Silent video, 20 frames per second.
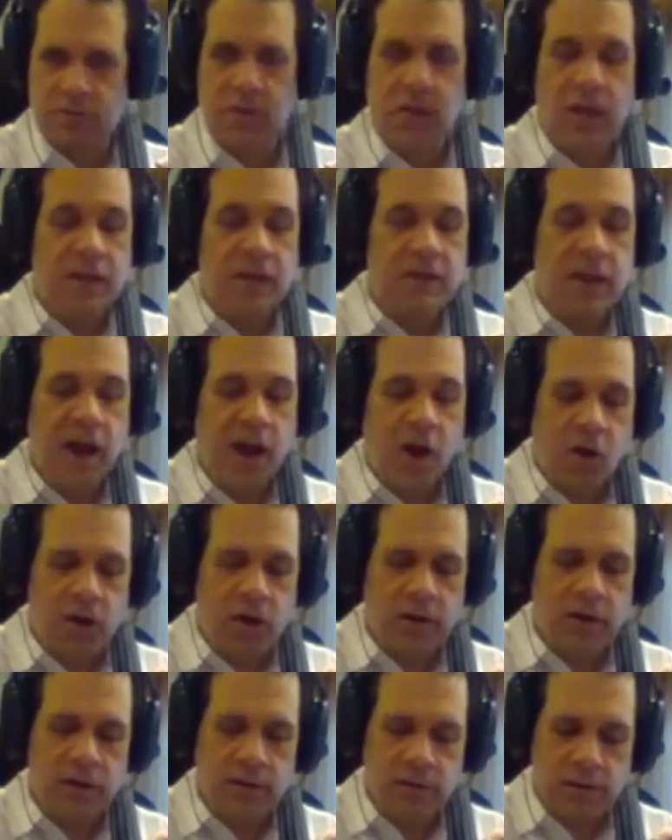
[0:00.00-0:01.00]

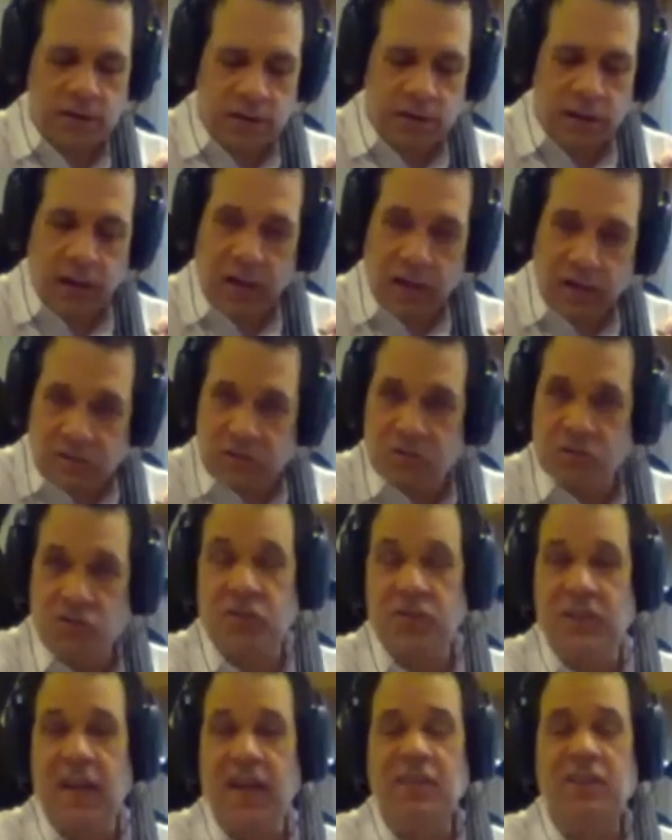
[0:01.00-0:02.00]
now, to
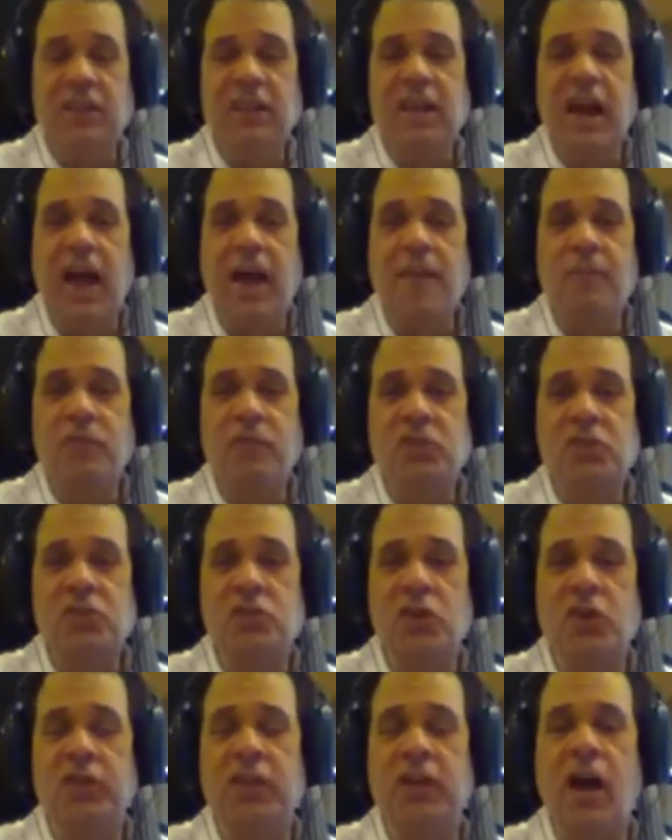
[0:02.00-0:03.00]
get the emphasis
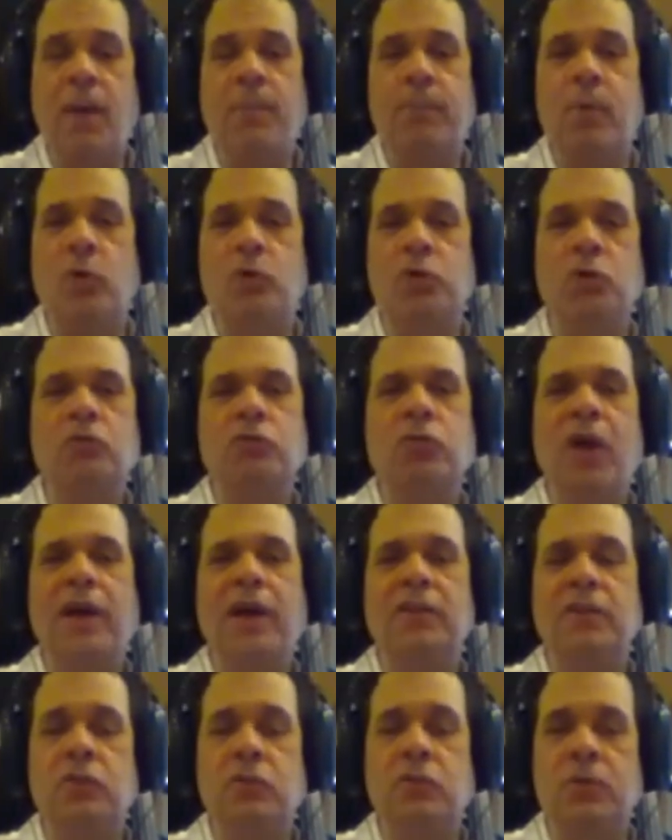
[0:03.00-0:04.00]
on the up bow, you're trying
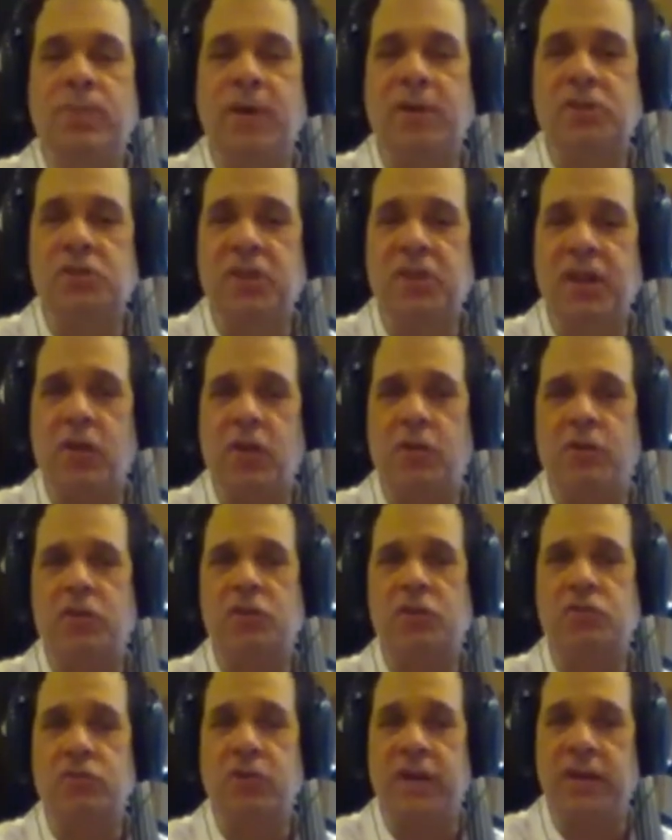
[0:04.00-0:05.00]
to do it by staying on the
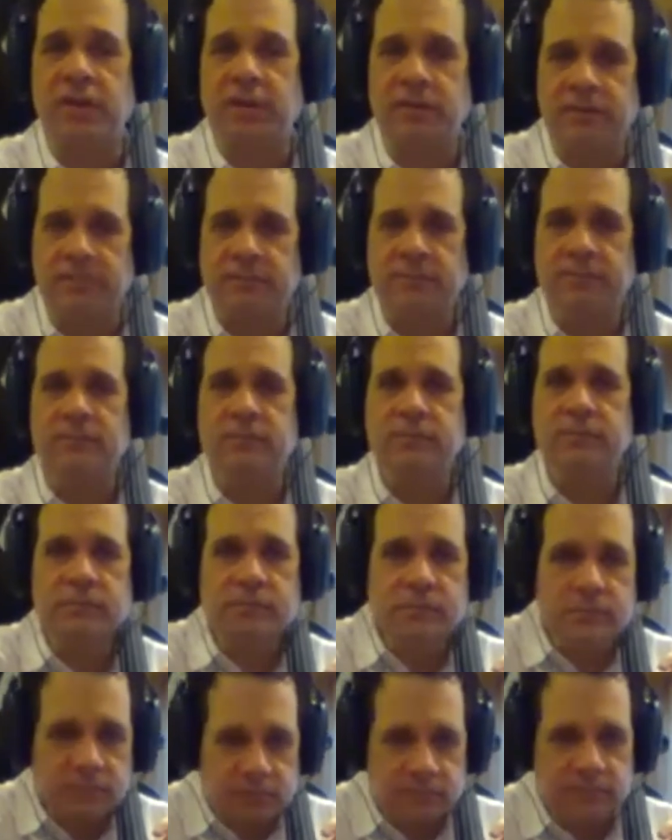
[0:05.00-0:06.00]
string.
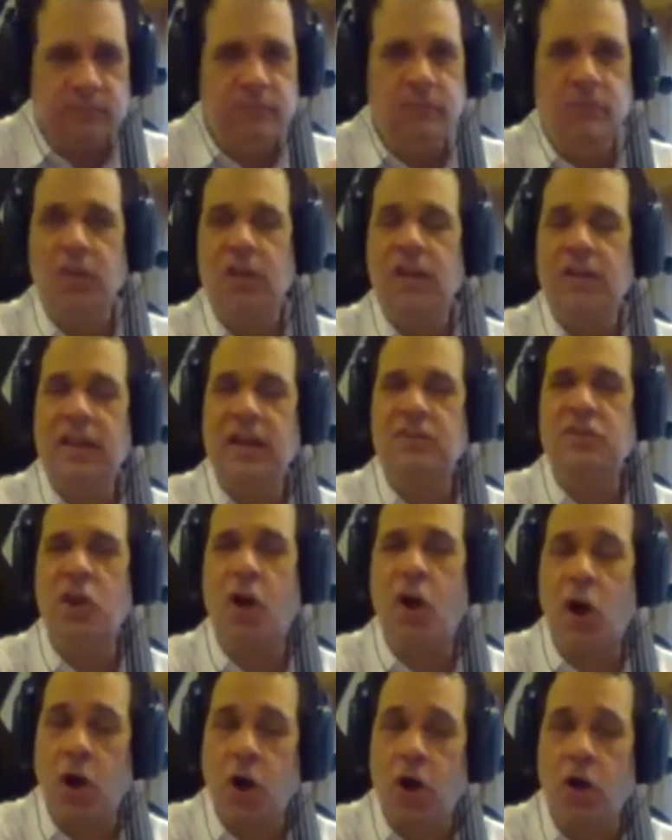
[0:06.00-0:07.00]
That's
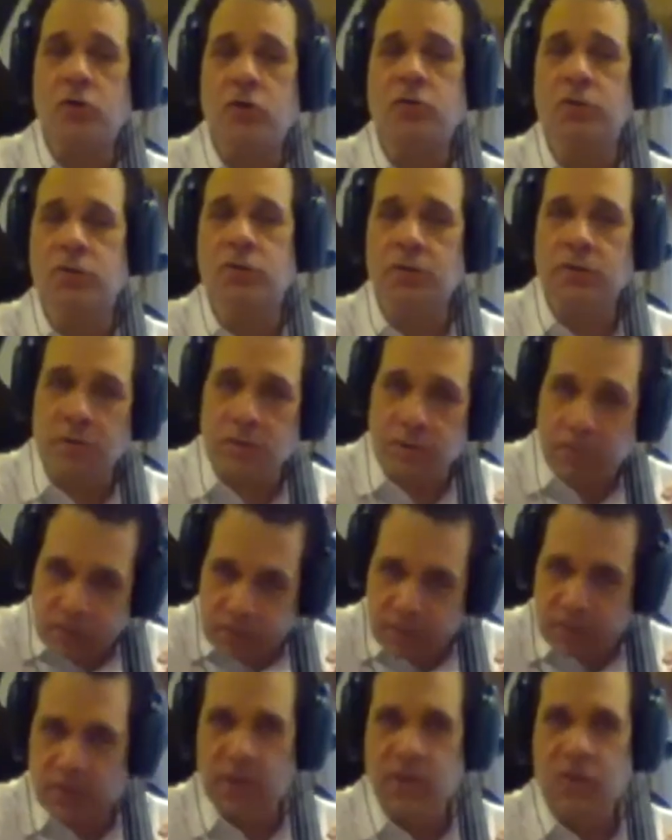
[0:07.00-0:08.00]
hard.
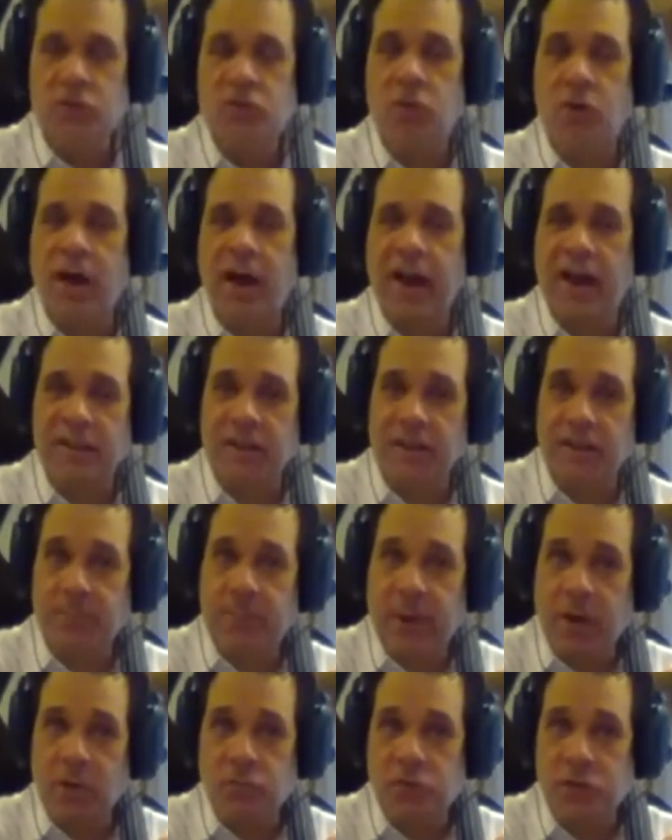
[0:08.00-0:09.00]
So I have to
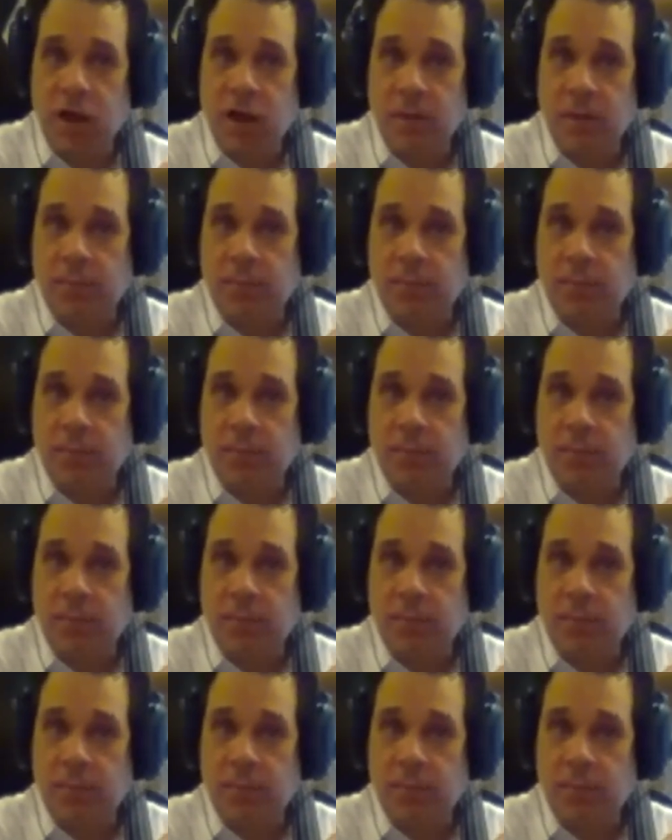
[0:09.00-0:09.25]
bounce up.